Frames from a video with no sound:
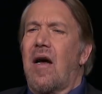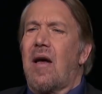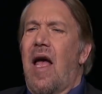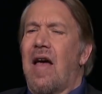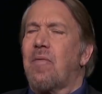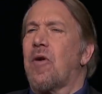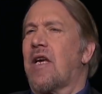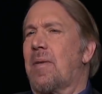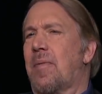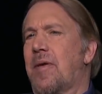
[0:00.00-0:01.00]
have more
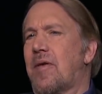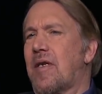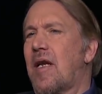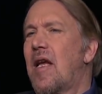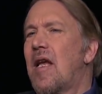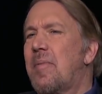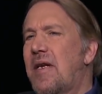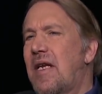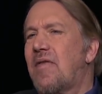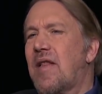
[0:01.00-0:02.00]
capability. But
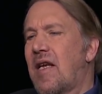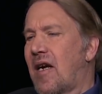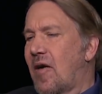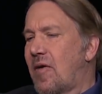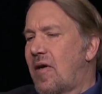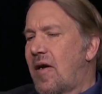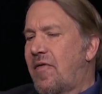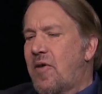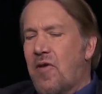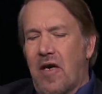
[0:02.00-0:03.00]
even there,
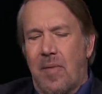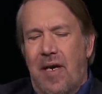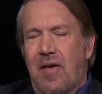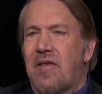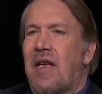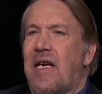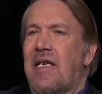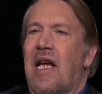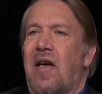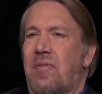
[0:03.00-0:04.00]
if you're talking about taking
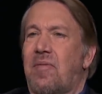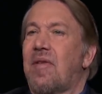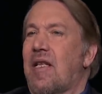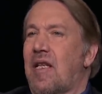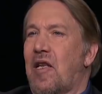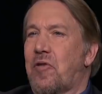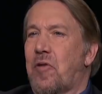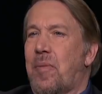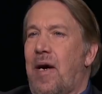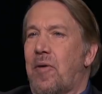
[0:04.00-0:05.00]
down, like, the
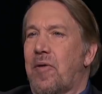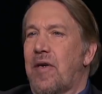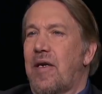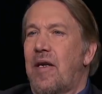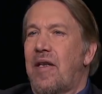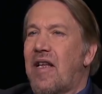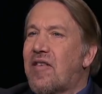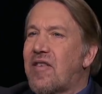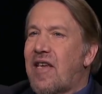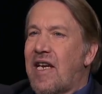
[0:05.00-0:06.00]
electrical power grid, not
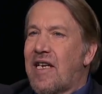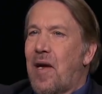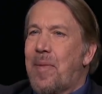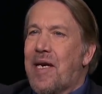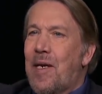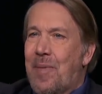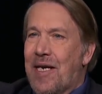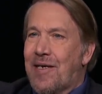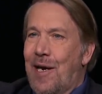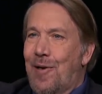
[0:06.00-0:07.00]
just taking it down, but keeping
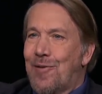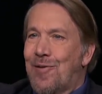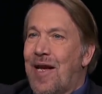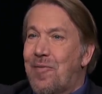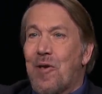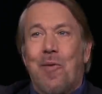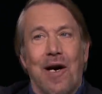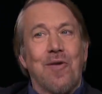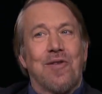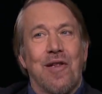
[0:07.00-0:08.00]
it down. So that
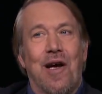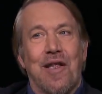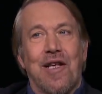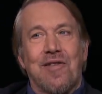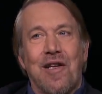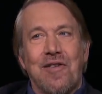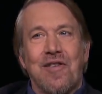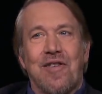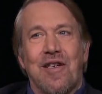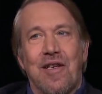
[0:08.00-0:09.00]
requires a lot. That's not
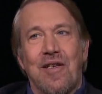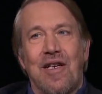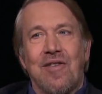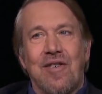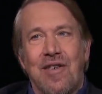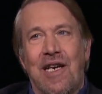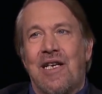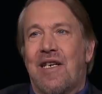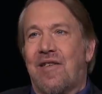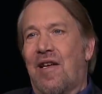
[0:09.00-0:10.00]
just
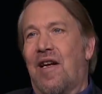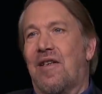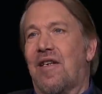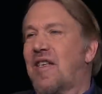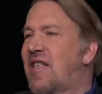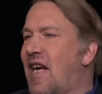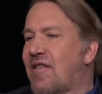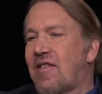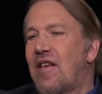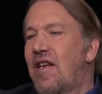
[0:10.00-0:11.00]
instantaneous conduct. And
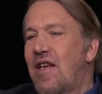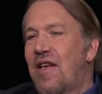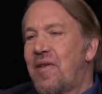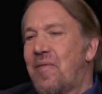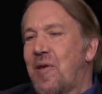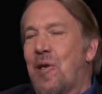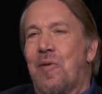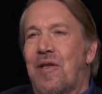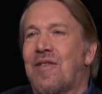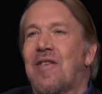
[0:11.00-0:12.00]
yes, you know,
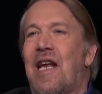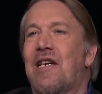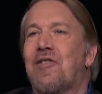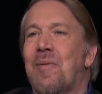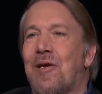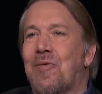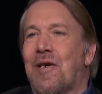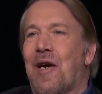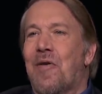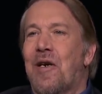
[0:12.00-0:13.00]
this is an
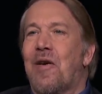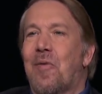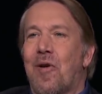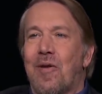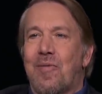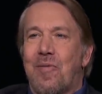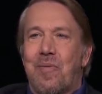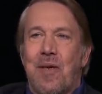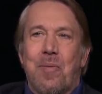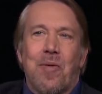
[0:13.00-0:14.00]
asymmetric area where
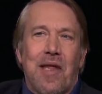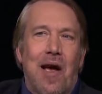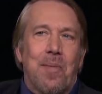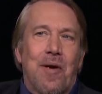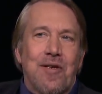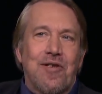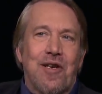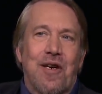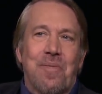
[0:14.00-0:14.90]
people without much